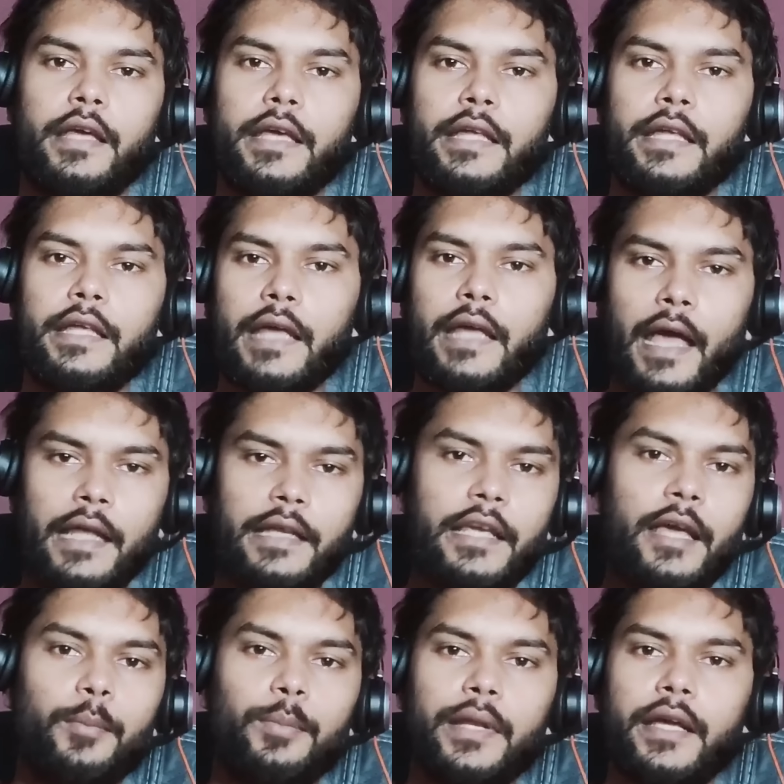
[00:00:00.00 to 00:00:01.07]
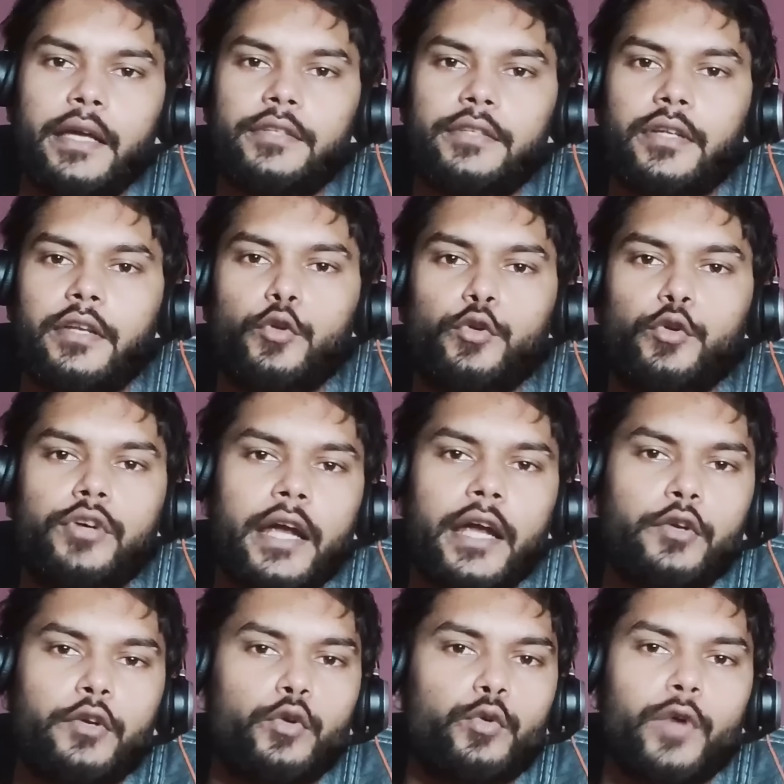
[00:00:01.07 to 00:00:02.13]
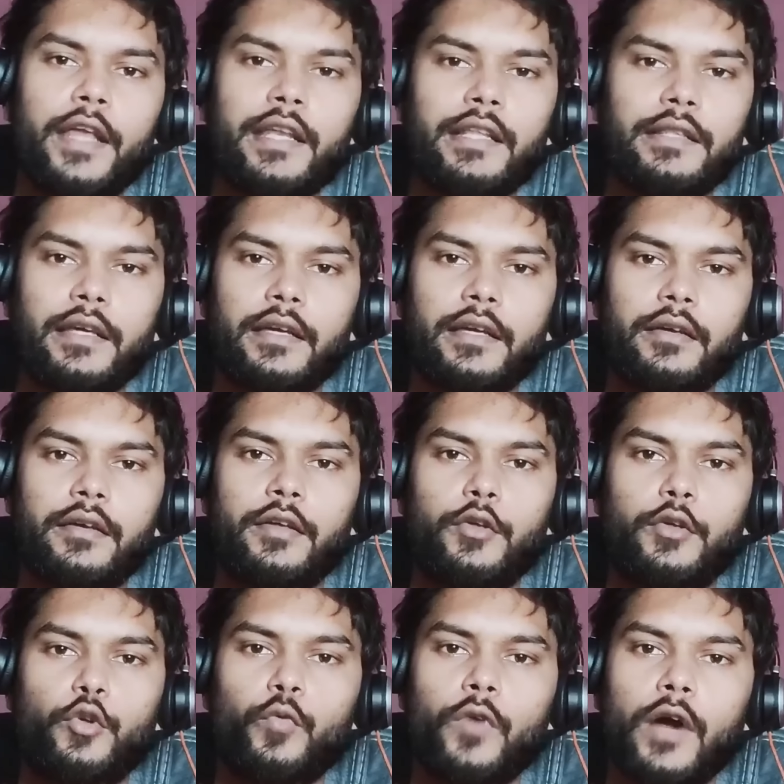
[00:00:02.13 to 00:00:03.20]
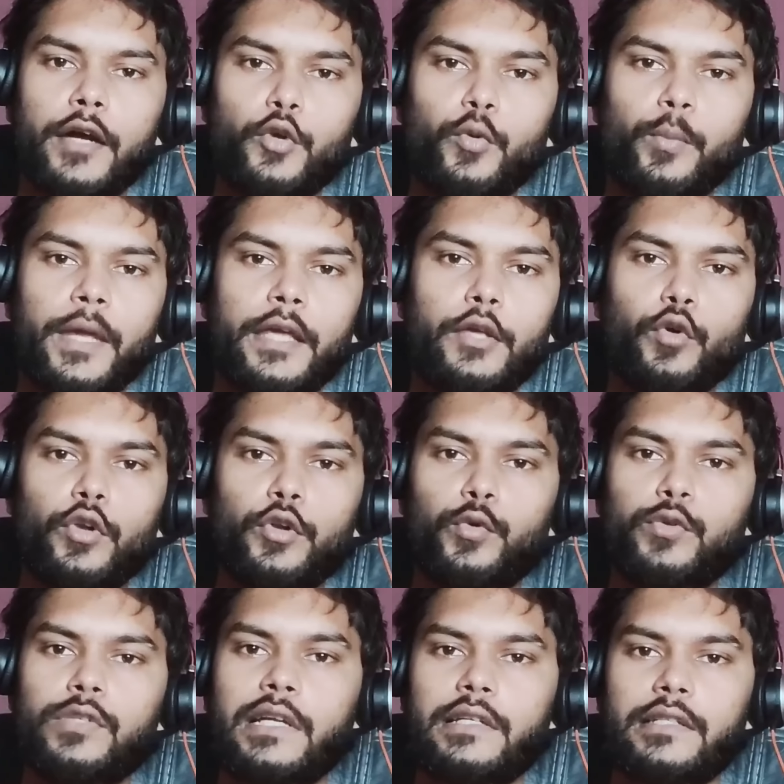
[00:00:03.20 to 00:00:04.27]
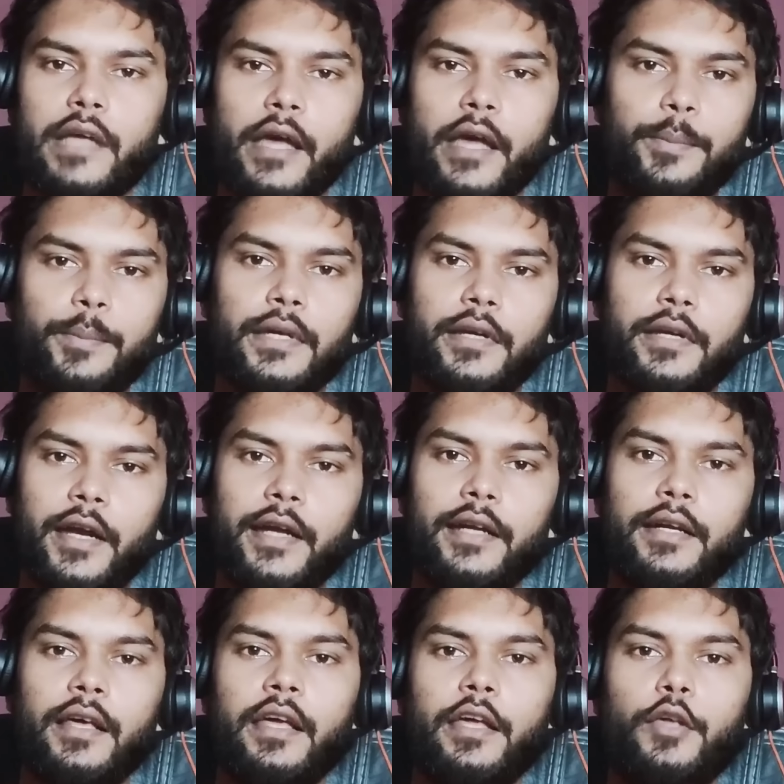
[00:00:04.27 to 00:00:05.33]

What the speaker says: In any application, you try to do anything. You want to make your users happy, right?